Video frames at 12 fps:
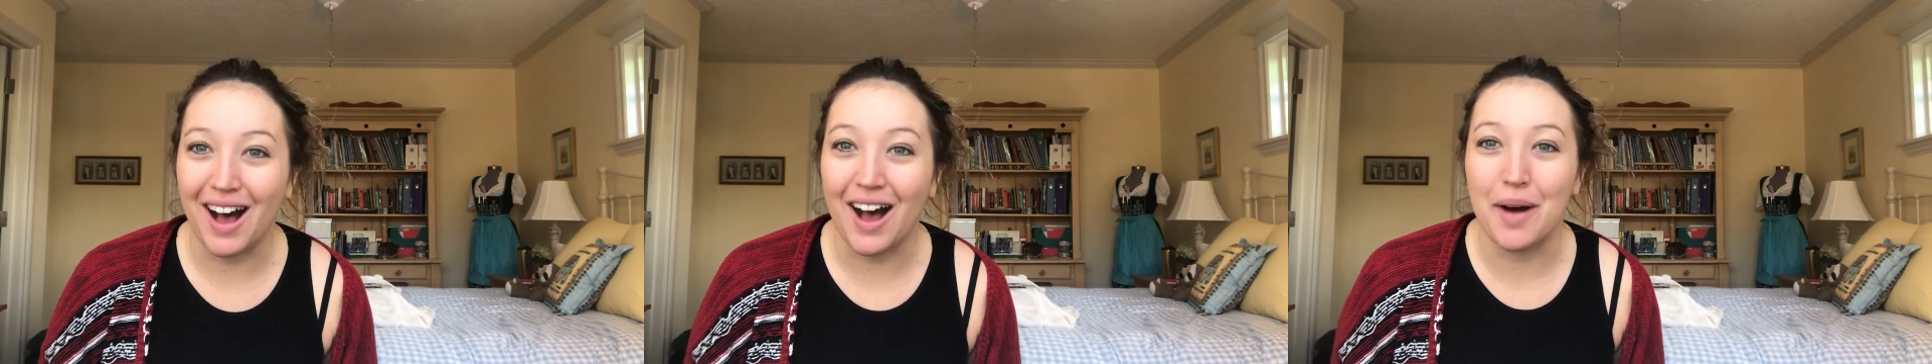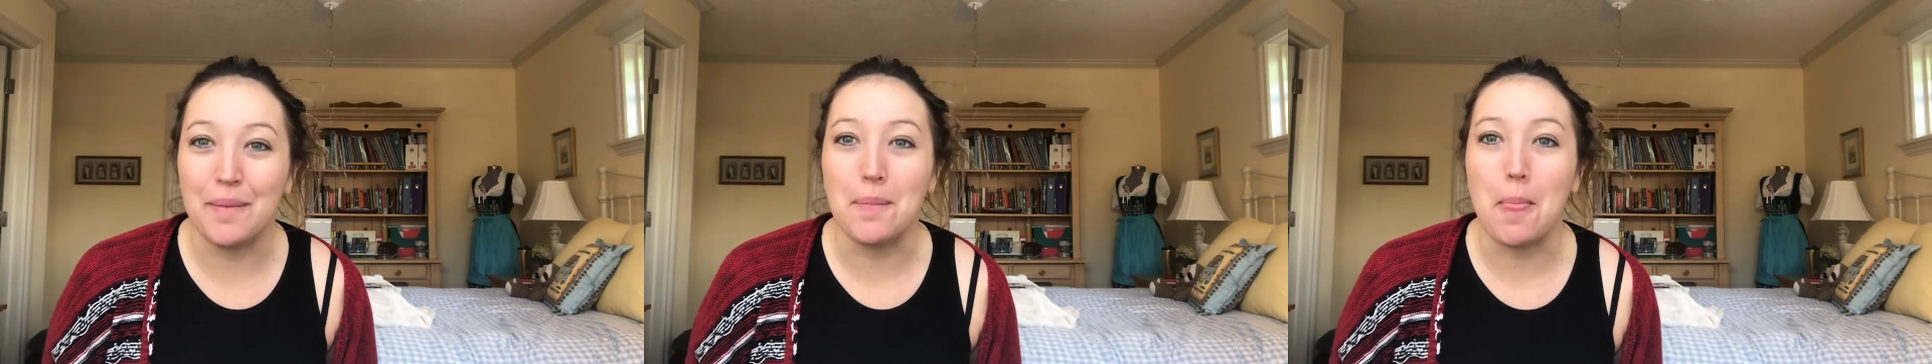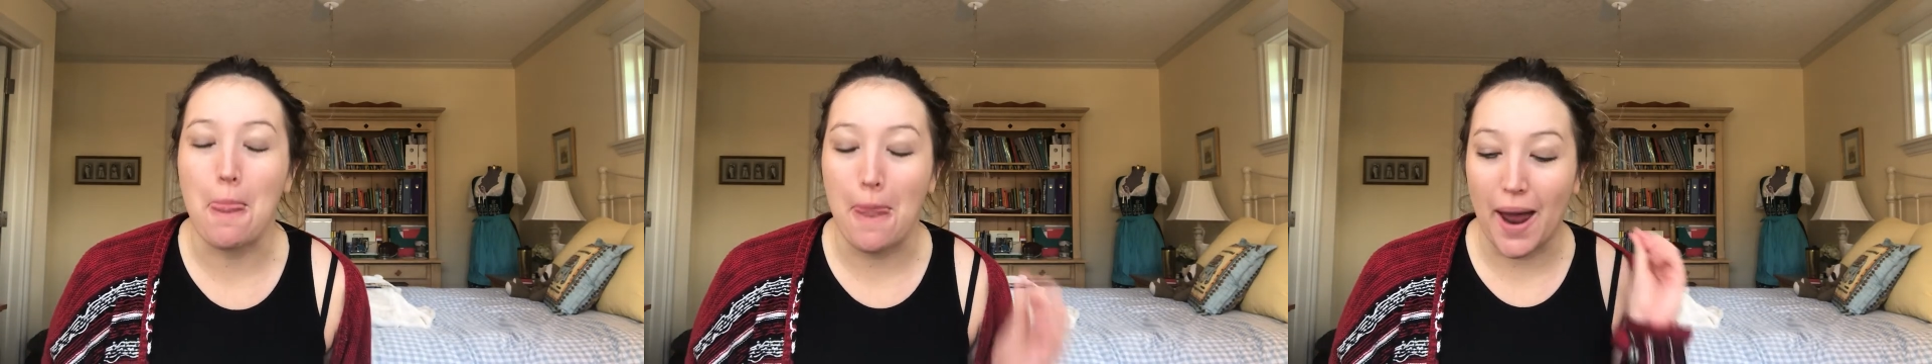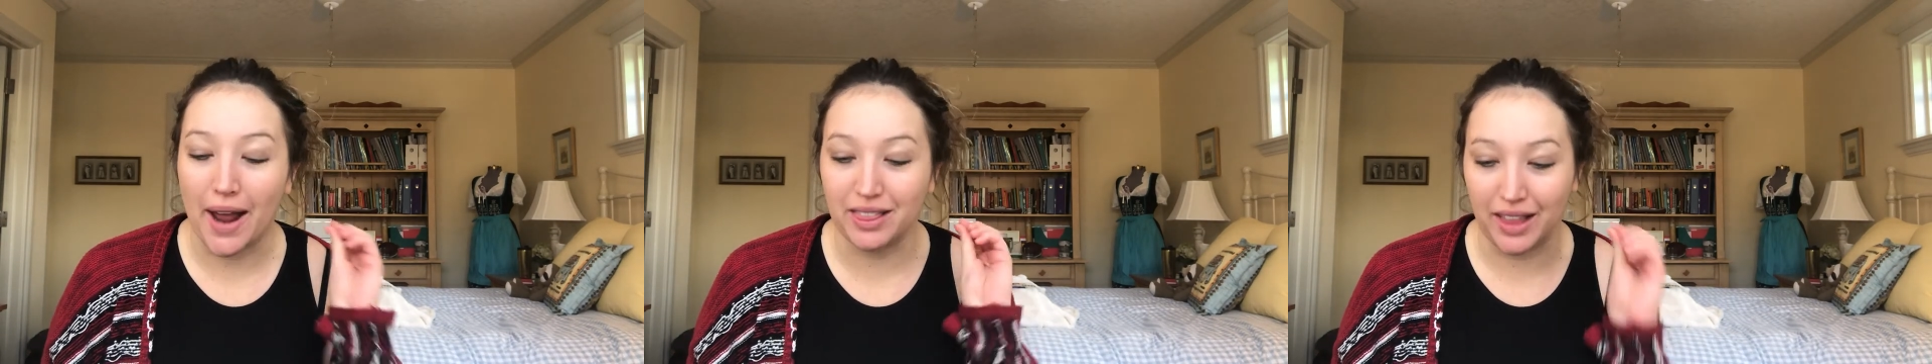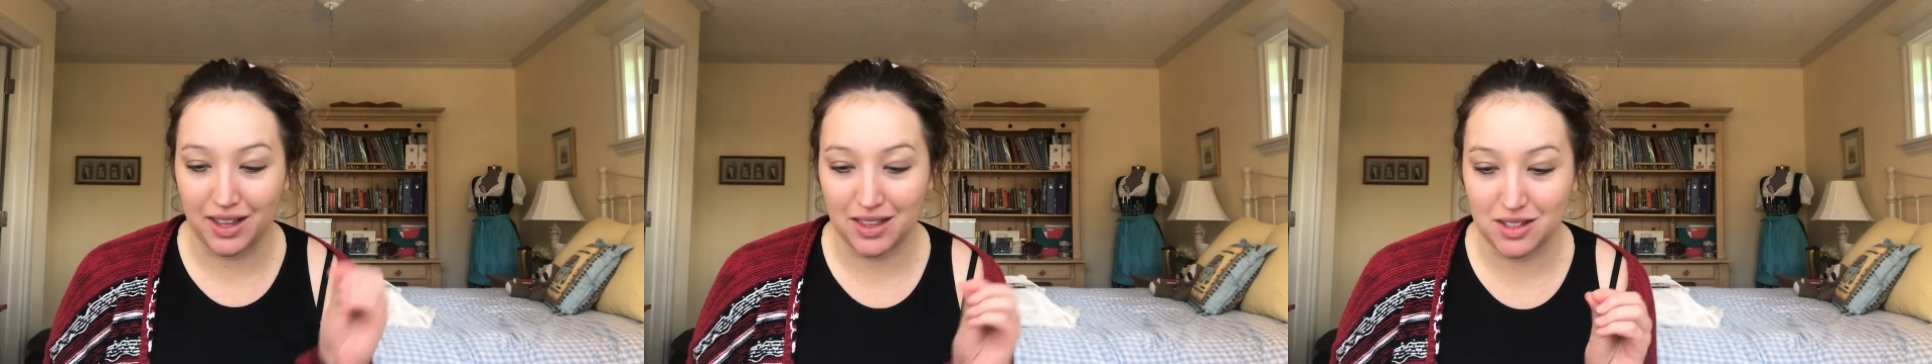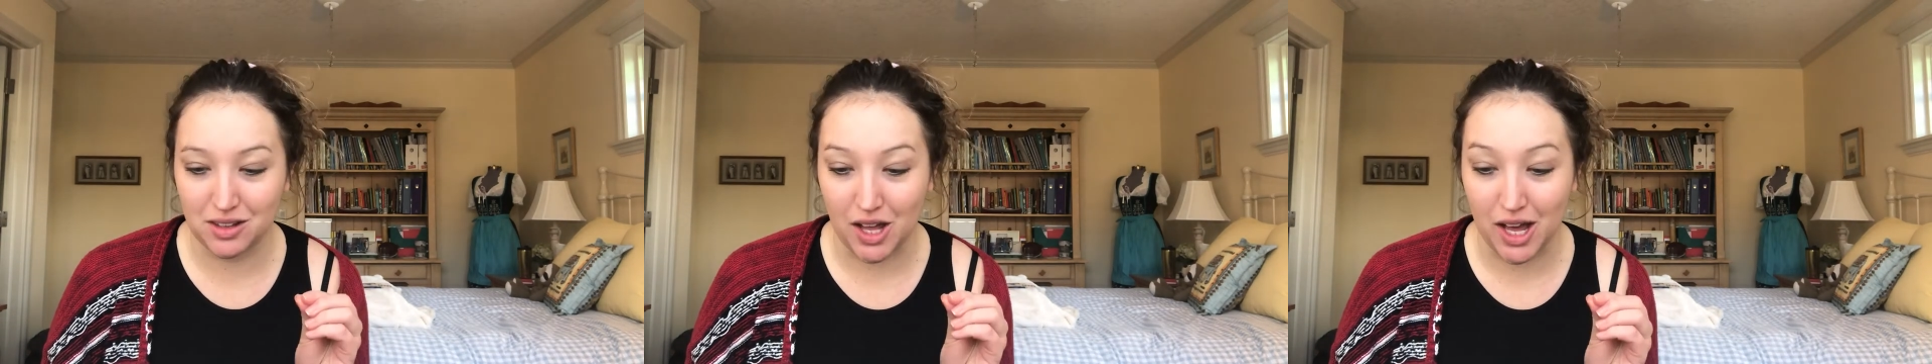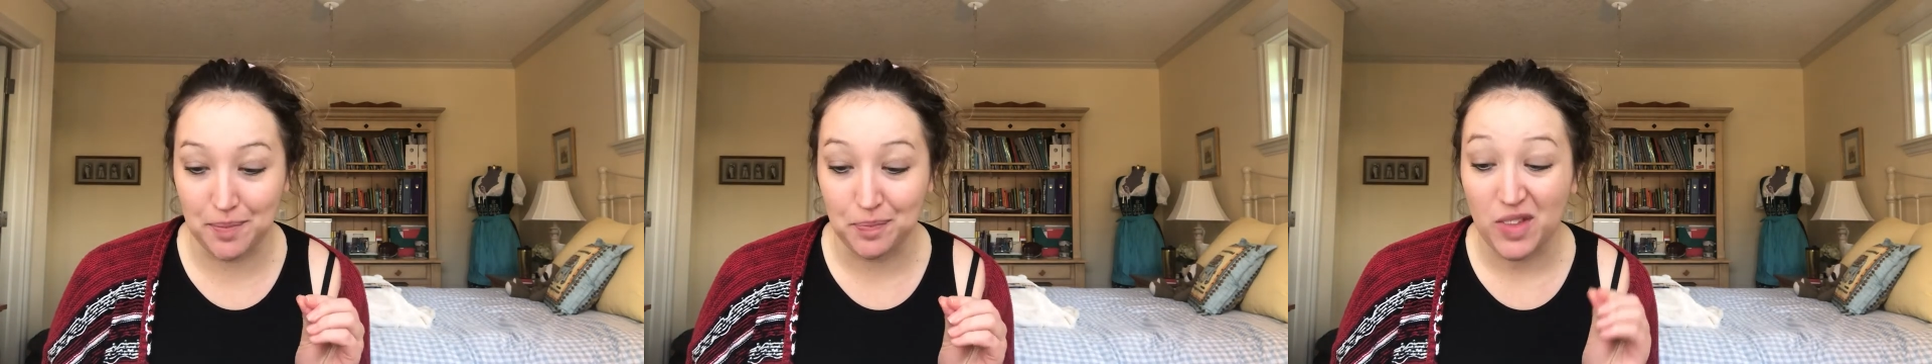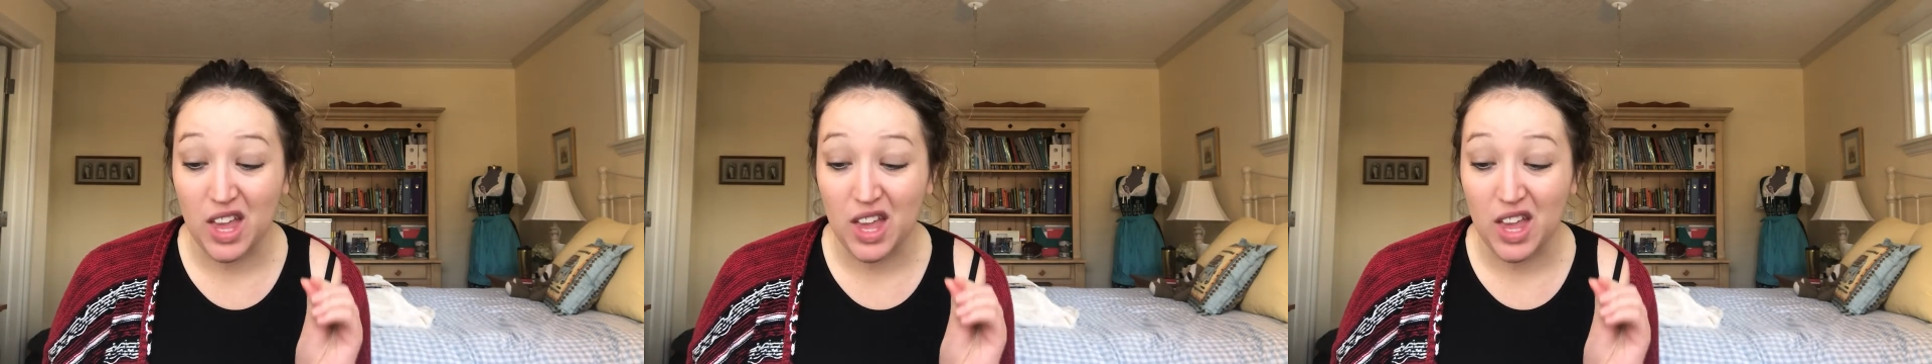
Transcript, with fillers: Um, I like this a lot.